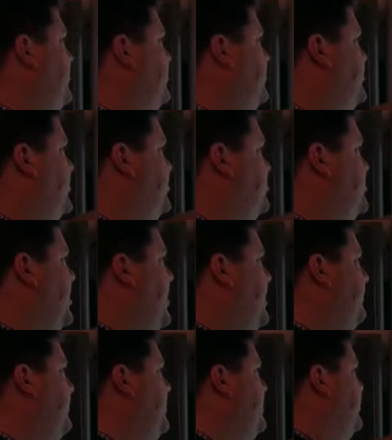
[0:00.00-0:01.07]
this search
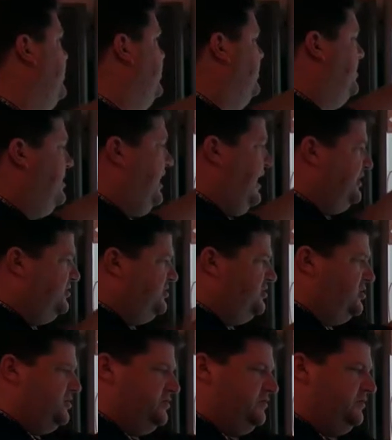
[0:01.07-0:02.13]
drive and search